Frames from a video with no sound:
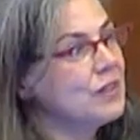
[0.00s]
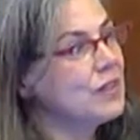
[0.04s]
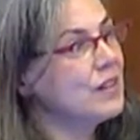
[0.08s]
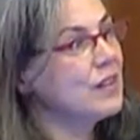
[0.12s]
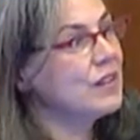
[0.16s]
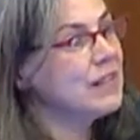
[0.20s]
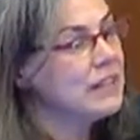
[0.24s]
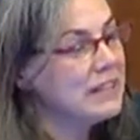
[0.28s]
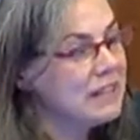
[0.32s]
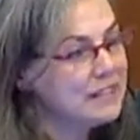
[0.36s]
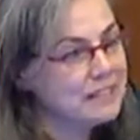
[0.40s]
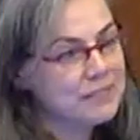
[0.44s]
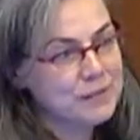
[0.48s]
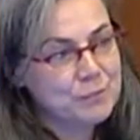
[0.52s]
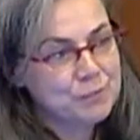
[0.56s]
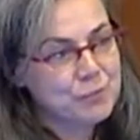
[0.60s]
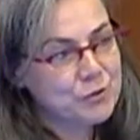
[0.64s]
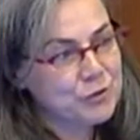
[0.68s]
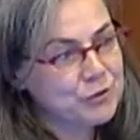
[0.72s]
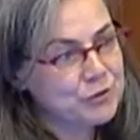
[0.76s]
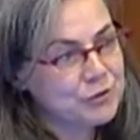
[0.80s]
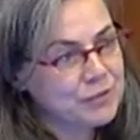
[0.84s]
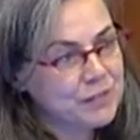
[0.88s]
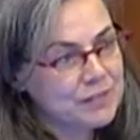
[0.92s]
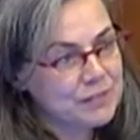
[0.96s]
an easy
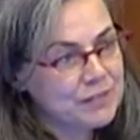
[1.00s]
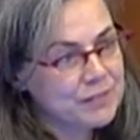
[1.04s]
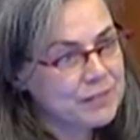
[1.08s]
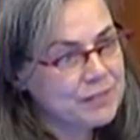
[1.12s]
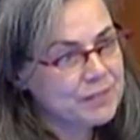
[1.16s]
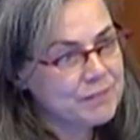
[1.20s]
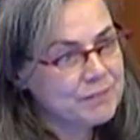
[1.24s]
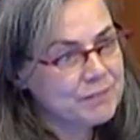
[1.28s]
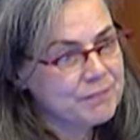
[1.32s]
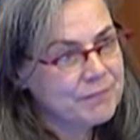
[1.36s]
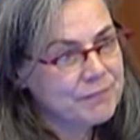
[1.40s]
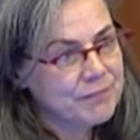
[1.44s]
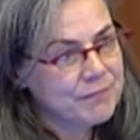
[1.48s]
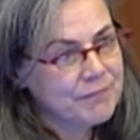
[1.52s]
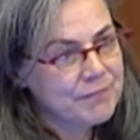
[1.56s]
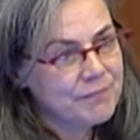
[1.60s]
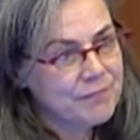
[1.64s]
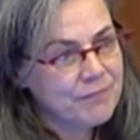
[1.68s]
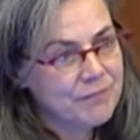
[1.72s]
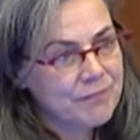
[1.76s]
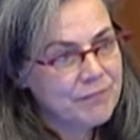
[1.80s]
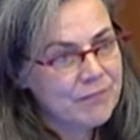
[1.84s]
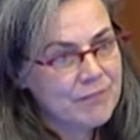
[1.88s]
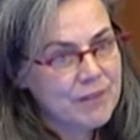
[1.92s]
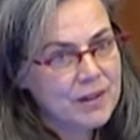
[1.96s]
process.
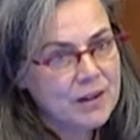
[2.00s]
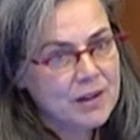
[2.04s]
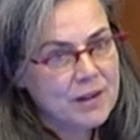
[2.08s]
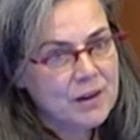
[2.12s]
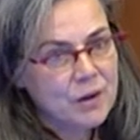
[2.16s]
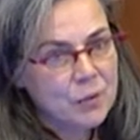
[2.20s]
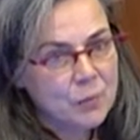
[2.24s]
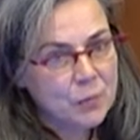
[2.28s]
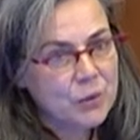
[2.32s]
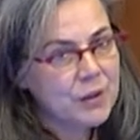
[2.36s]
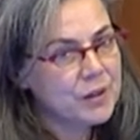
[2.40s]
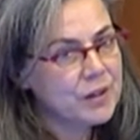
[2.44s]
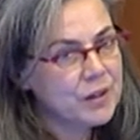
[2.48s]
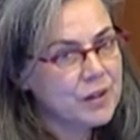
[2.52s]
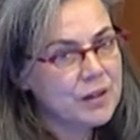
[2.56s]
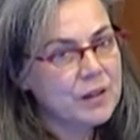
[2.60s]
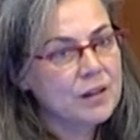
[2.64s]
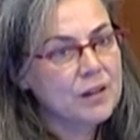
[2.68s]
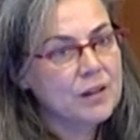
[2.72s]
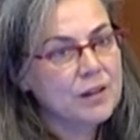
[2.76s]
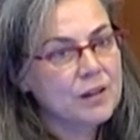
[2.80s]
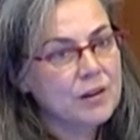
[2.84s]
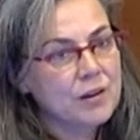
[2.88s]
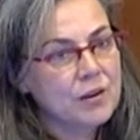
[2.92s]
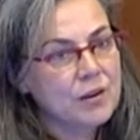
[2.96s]

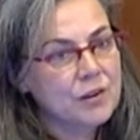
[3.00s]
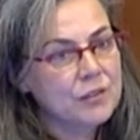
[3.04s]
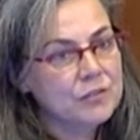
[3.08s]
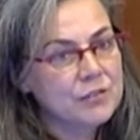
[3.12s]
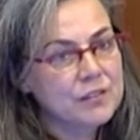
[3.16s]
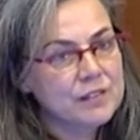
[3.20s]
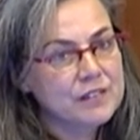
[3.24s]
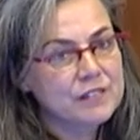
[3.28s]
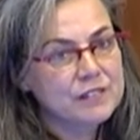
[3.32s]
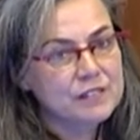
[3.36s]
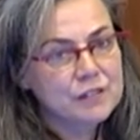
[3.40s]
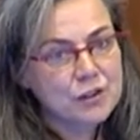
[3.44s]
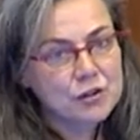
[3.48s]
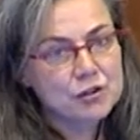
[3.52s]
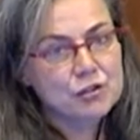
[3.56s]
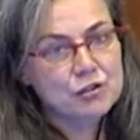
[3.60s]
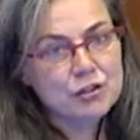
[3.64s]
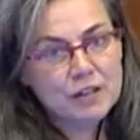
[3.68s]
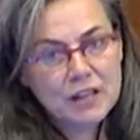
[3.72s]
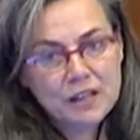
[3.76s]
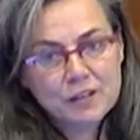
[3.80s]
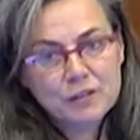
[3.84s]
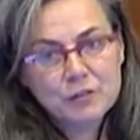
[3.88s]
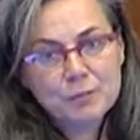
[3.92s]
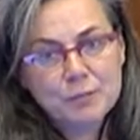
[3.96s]
Working on the
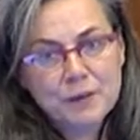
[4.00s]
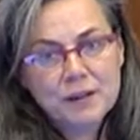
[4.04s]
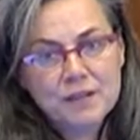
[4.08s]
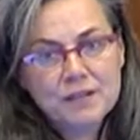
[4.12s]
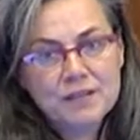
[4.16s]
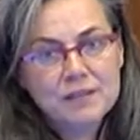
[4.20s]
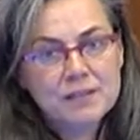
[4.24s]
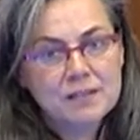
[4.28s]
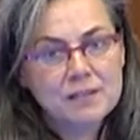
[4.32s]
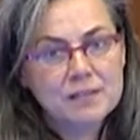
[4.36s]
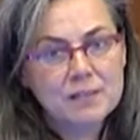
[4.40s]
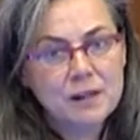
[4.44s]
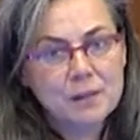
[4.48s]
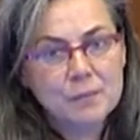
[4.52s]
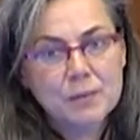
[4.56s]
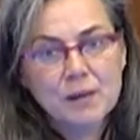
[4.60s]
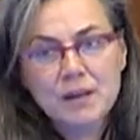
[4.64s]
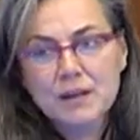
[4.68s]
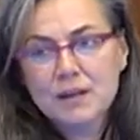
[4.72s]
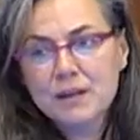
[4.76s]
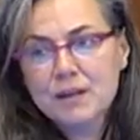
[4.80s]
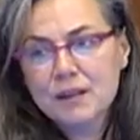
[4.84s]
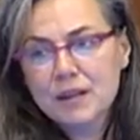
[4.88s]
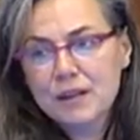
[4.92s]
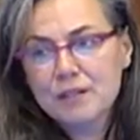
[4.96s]
social aspects, I
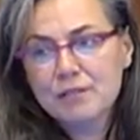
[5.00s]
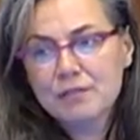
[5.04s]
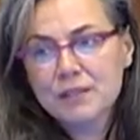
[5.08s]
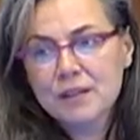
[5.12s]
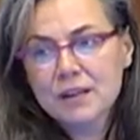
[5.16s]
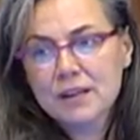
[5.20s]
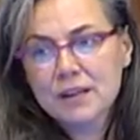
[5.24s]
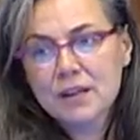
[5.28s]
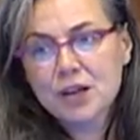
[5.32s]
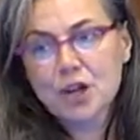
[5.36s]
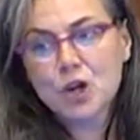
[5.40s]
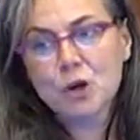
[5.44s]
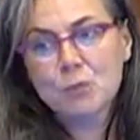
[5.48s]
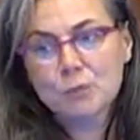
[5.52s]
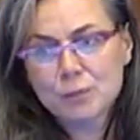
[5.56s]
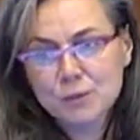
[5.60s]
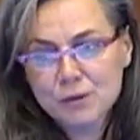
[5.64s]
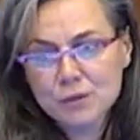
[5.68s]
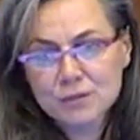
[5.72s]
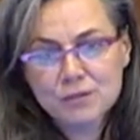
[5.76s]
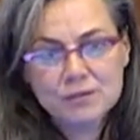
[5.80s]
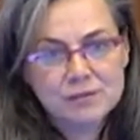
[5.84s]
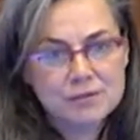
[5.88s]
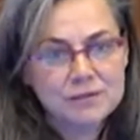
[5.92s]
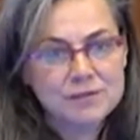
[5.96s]
mean, even in a
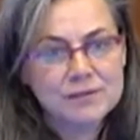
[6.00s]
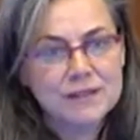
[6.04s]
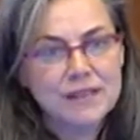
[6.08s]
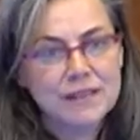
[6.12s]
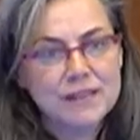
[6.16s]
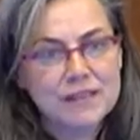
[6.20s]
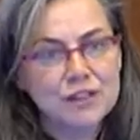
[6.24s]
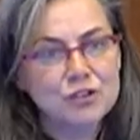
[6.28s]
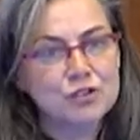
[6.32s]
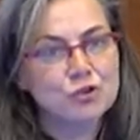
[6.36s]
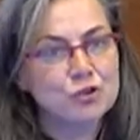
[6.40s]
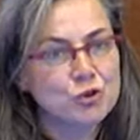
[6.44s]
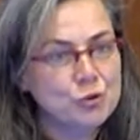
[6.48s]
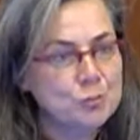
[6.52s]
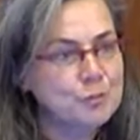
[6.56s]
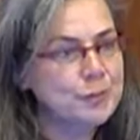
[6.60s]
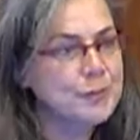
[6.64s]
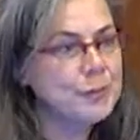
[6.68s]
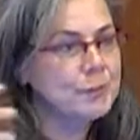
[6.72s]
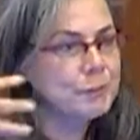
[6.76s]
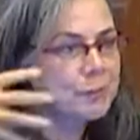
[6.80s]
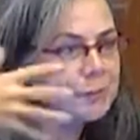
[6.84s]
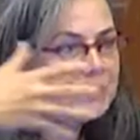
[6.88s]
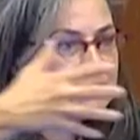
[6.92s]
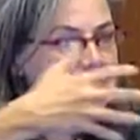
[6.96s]
couple, getting two
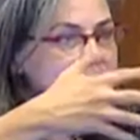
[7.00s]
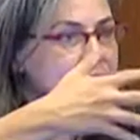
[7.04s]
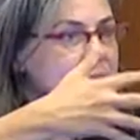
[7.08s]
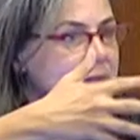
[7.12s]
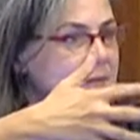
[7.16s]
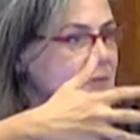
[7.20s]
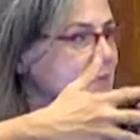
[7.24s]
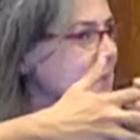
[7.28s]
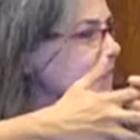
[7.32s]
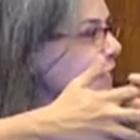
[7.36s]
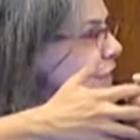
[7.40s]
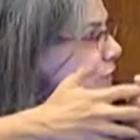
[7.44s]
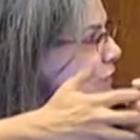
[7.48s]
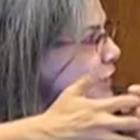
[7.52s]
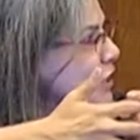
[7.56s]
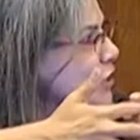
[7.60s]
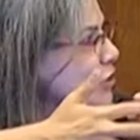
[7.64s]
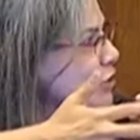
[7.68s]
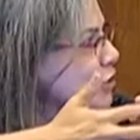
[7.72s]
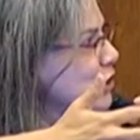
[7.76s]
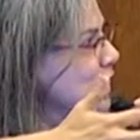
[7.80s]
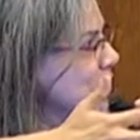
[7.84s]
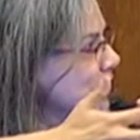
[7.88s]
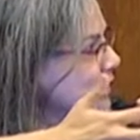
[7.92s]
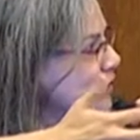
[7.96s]
people living
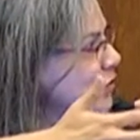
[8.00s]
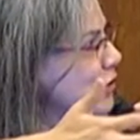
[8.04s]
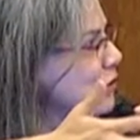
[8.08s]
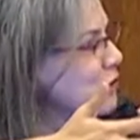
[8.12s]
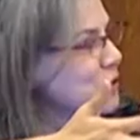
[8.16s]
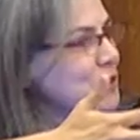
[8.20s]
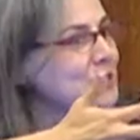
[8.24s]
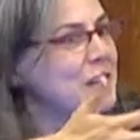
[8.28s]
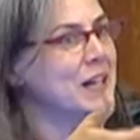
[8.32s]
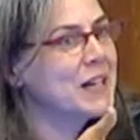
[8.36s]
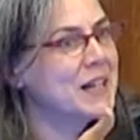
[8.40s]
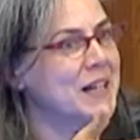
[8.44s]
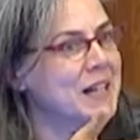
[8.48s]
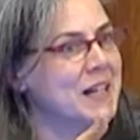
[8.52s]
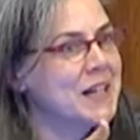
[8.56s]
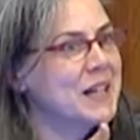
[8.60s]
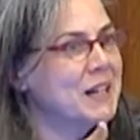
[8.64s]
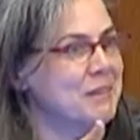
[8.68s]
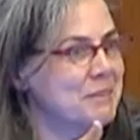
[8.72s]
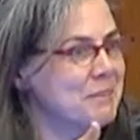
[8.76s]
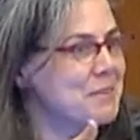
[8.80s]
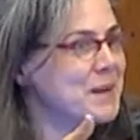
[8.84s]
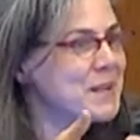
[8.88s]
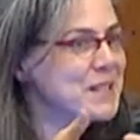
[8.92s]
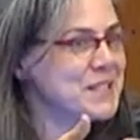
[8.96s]
together on a daily
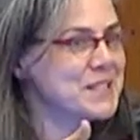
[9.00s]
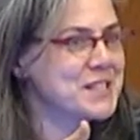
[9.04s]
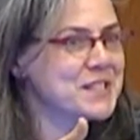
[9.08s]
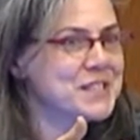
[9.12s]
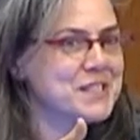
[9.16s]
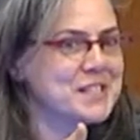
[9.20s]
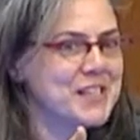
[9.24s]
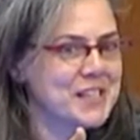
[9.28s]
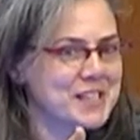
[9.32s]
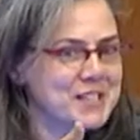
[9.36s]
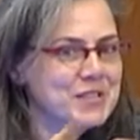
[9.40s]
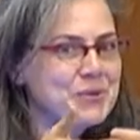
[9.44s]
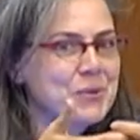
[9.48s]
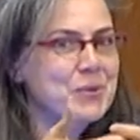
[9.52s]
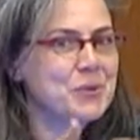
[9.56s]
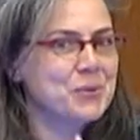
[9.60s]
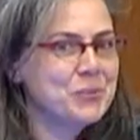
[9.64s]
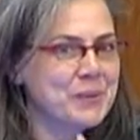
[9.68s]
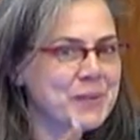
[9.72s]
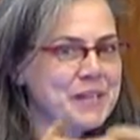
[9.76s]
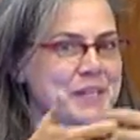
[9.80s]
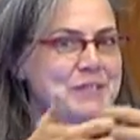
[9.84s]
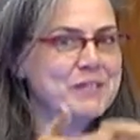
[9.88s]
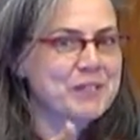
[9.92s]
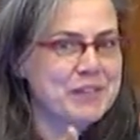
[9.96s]
basis is
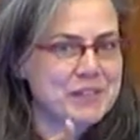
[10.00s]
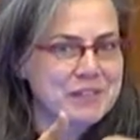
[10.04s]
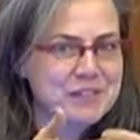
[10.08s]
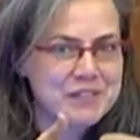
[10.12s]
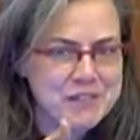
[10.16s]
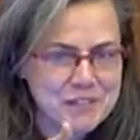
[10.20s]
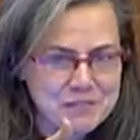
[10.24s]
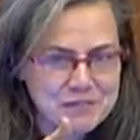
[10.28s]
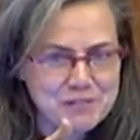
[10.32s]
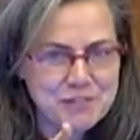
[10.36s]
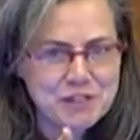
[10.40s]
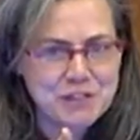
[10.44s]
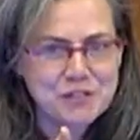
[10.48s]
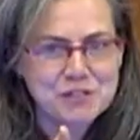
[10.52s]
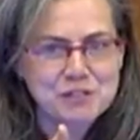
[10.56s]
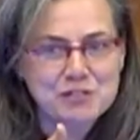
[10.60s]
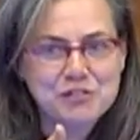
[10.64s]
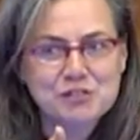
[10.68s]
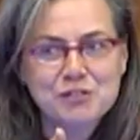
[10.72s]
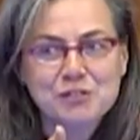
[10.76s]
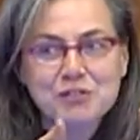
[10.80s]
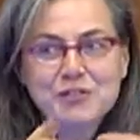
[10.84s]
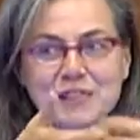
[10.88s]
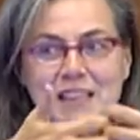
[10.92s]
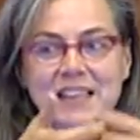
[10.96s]
already very difficult.
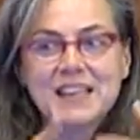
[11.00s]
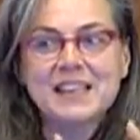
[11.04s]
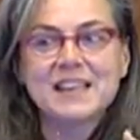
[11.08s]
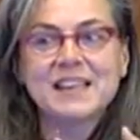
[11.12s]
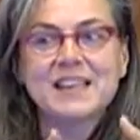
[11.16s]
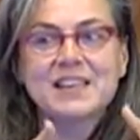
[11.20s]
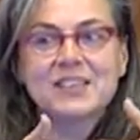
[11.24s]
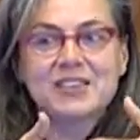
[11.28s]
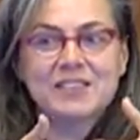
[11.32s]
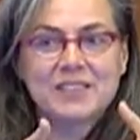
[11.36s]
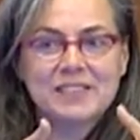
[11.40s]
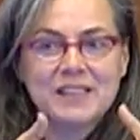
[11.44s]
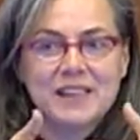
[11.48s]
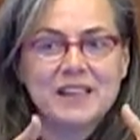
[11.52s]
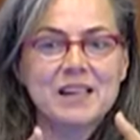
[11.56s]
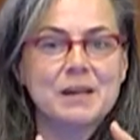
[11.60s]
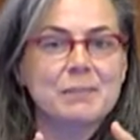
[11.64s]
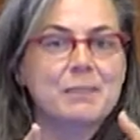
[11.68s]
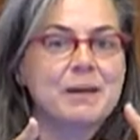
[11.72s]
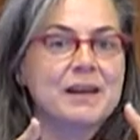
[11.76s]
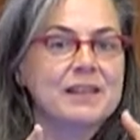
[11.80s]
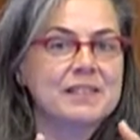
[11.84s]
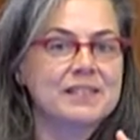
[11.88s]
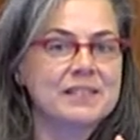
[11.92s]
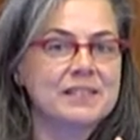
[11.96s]
So dealing on a daily
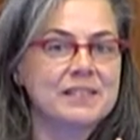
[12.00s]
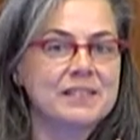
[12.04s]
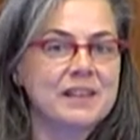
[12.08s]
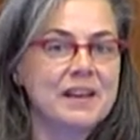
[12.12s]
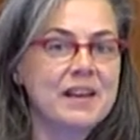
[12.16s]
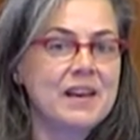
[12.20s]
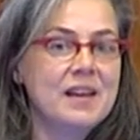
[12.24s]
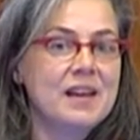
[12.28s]
basis